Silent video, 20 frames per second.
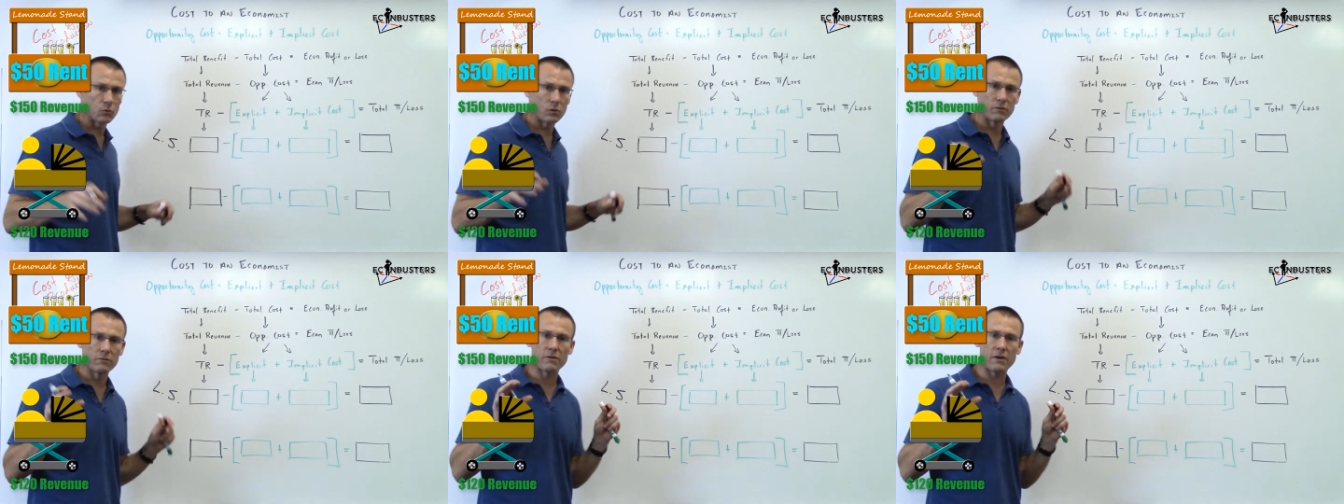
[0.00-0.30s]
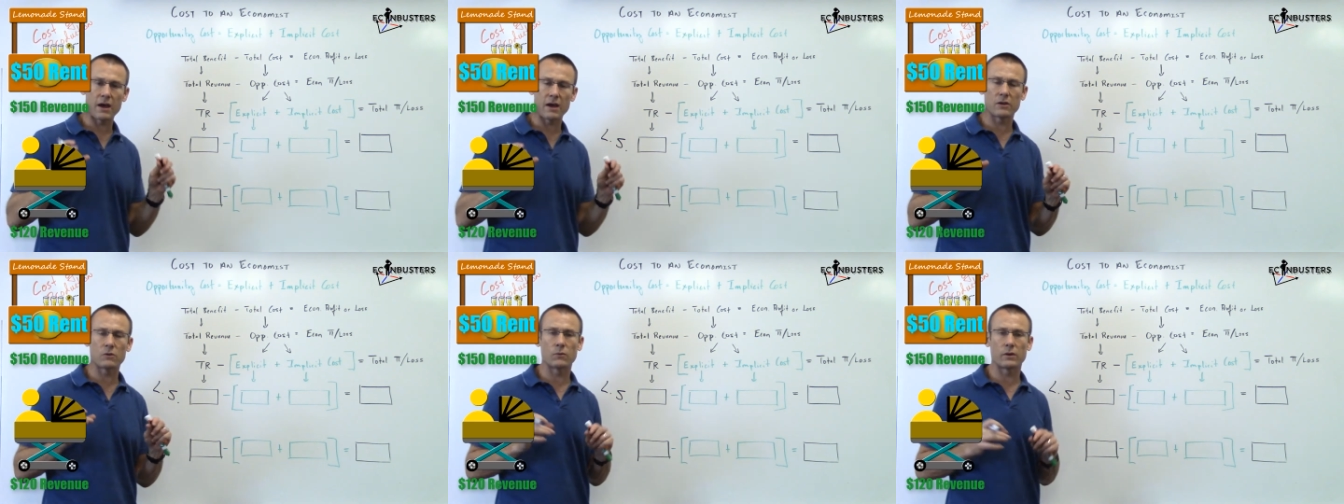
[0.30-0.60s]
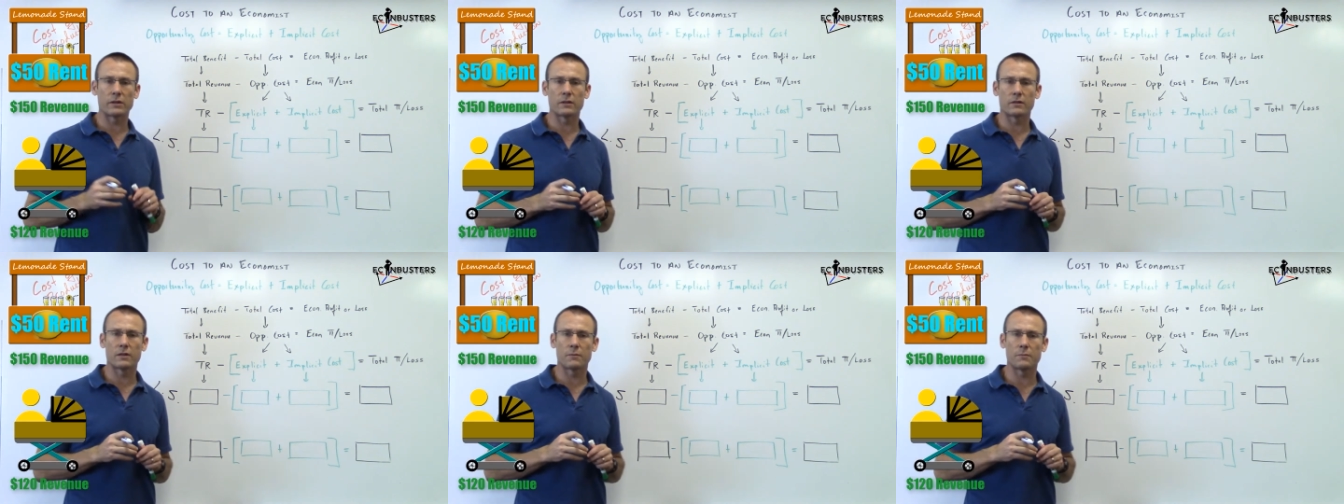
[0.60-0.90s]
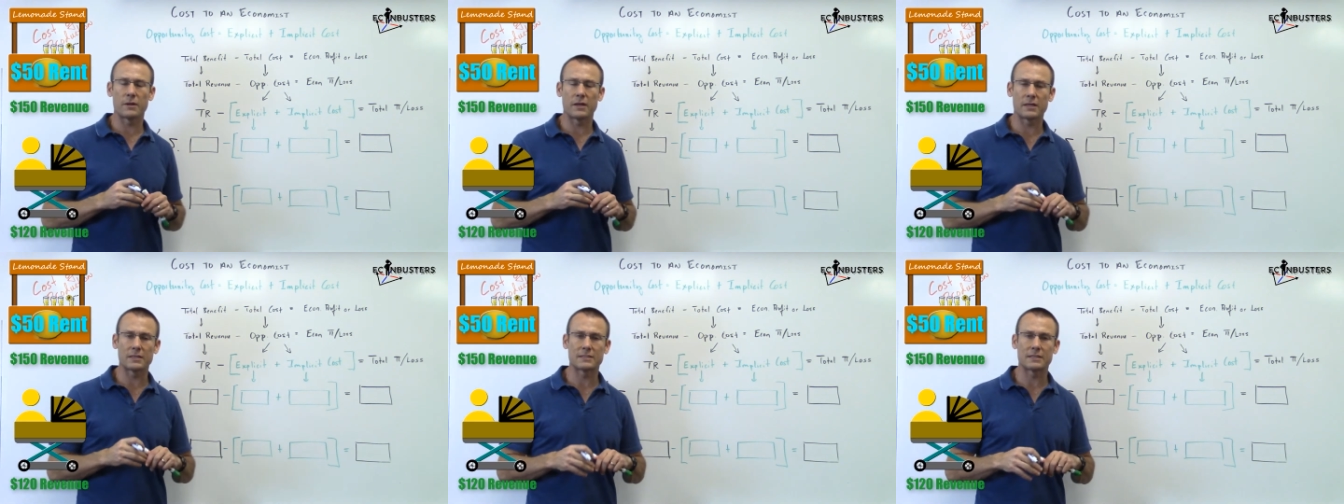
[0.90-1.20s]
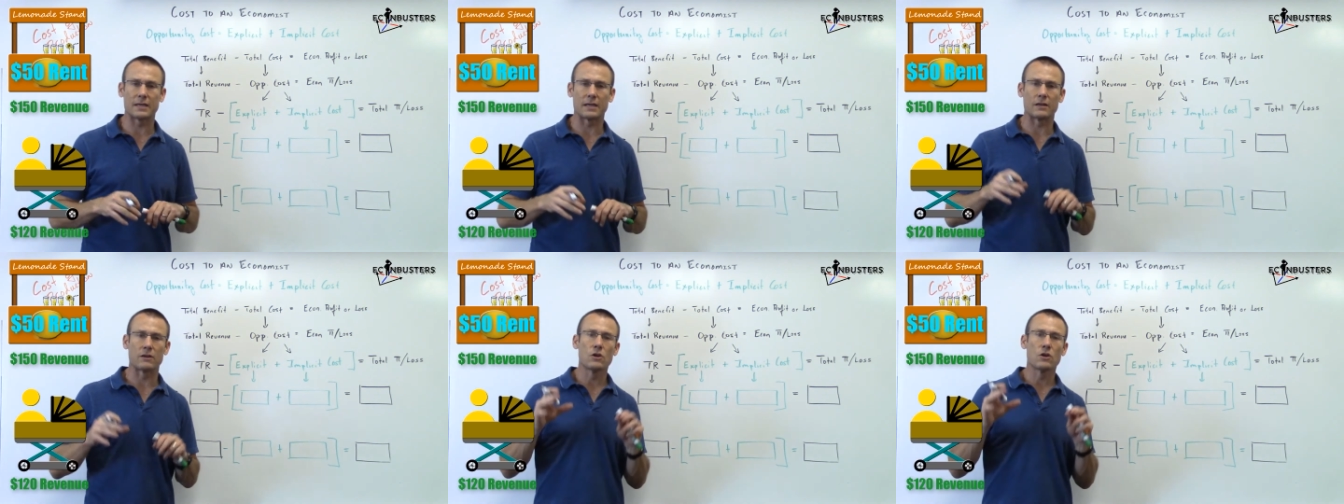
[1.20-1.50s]
We're evaluating the lemonade
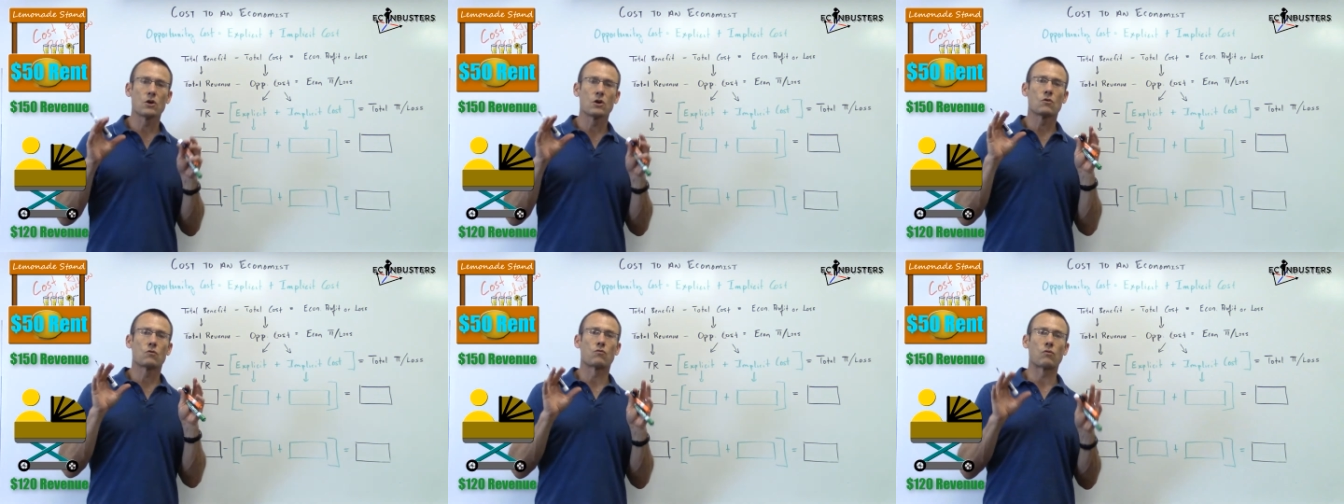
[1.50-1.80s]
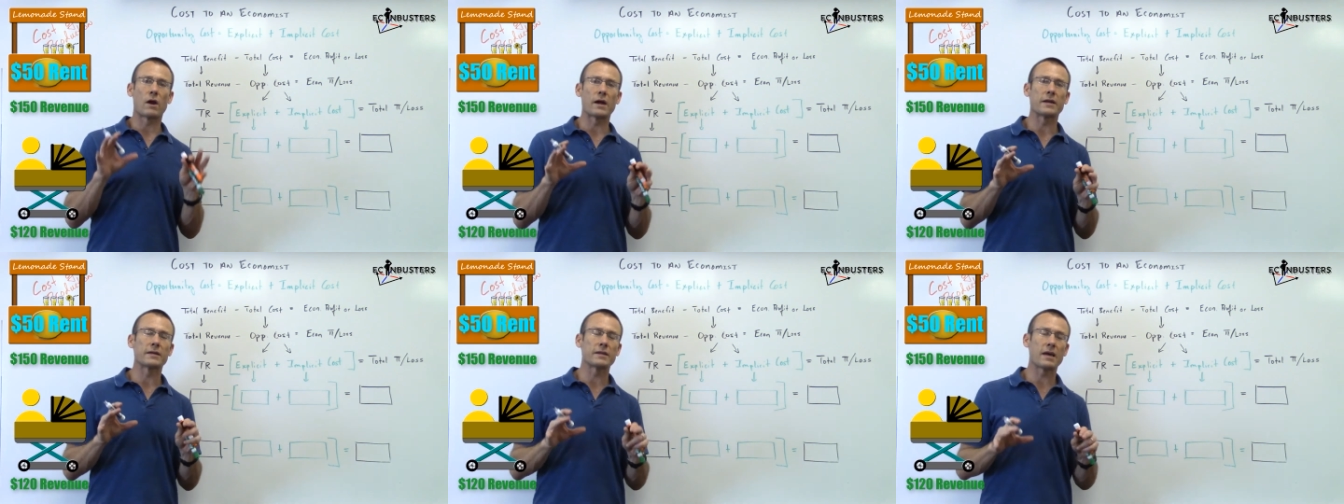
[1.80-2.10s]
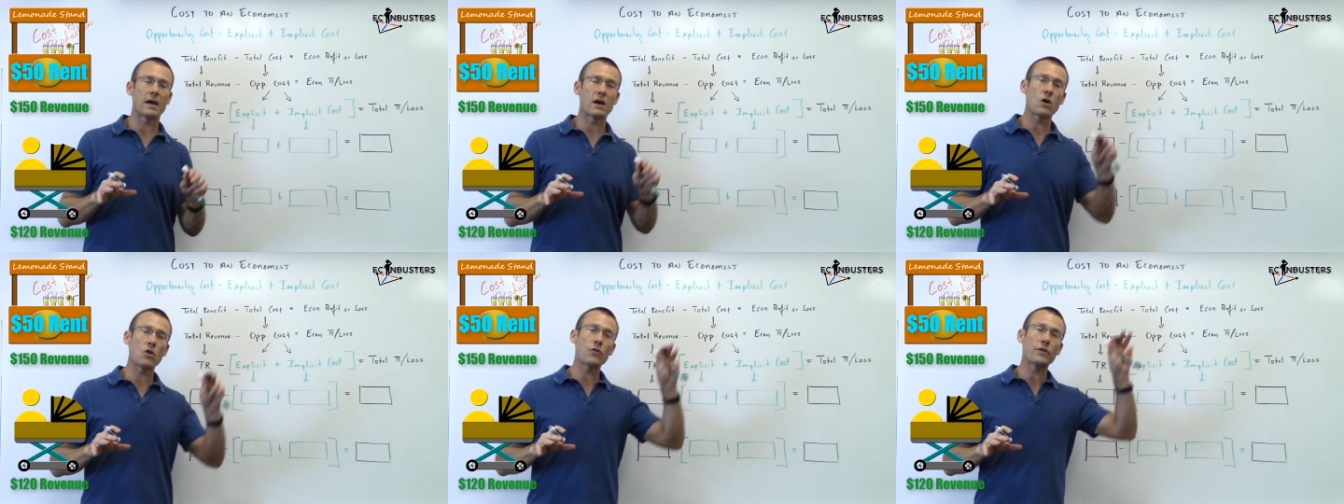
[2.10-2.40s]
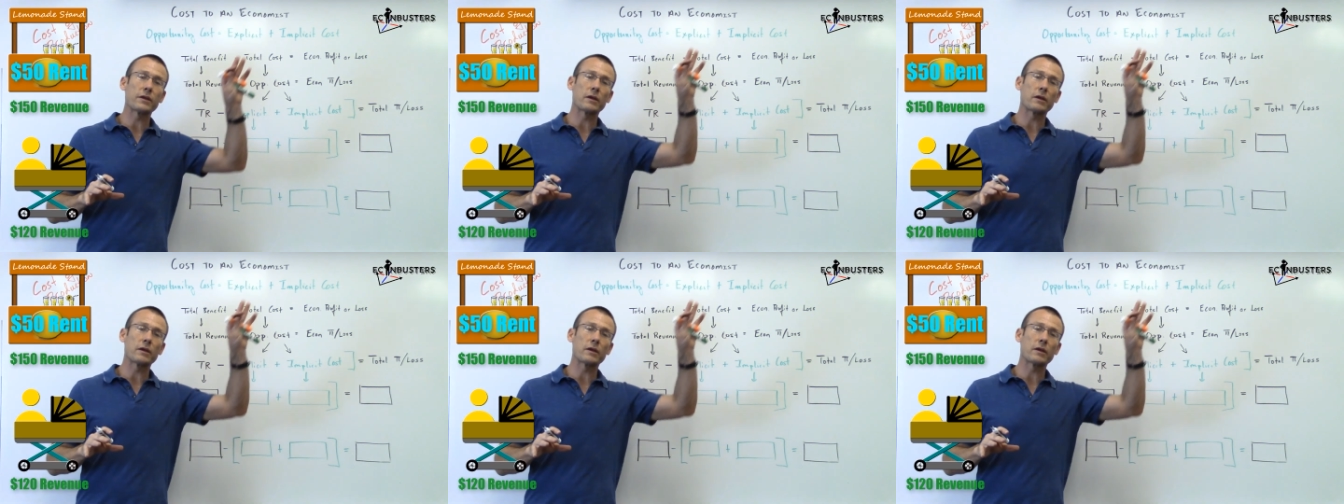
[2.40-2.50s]
stand. Right now,